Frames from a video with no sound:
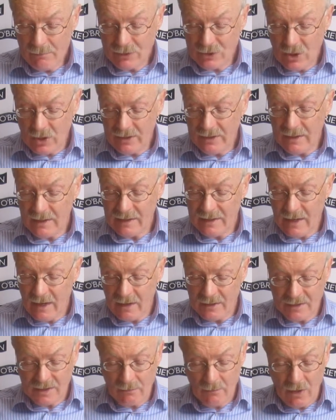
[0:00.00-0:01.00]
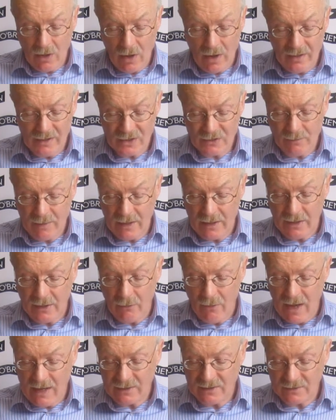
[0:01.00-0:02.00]
but Johnny had heard there were Irishmen in their
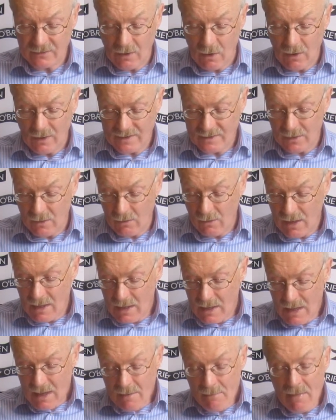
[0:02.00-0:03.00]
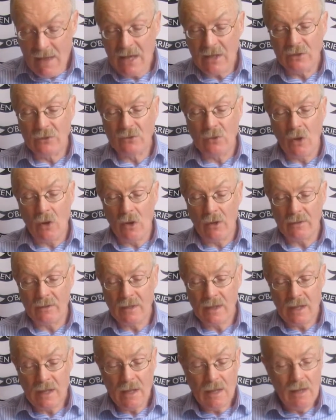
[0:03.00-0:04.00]
ranks also, men
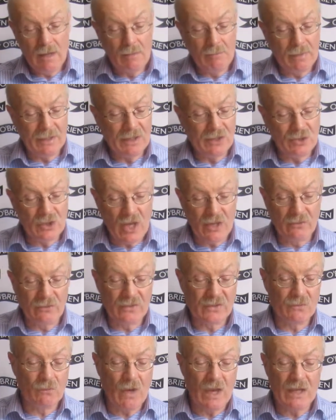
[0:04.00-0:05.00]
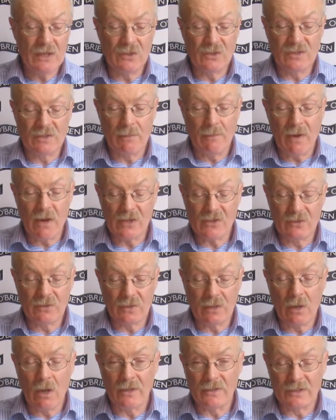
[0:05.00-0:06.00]
drawn by the generous wages the
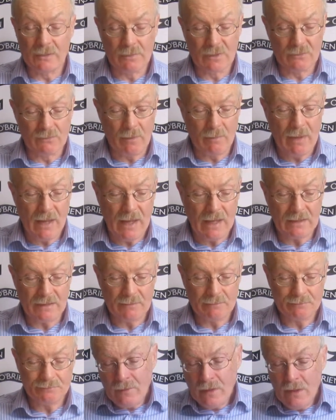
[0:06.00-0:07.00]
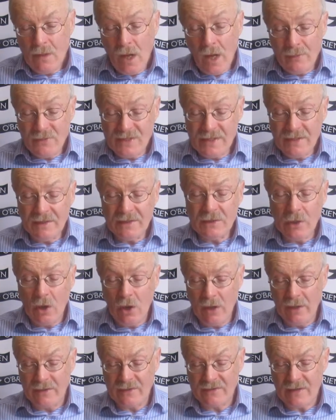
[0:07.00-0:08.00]
mercenary constables were paid. "I was in the
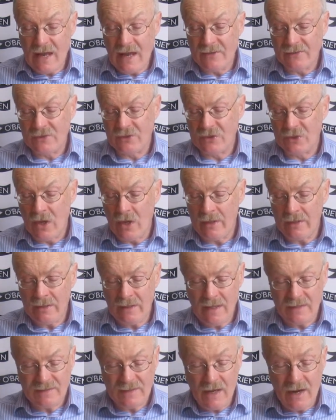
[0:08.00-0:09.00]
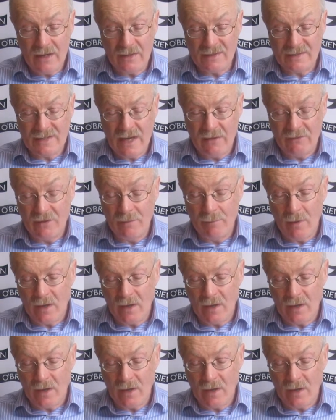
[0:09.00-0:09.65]
toilet," answered Johnny, as he heard the sound of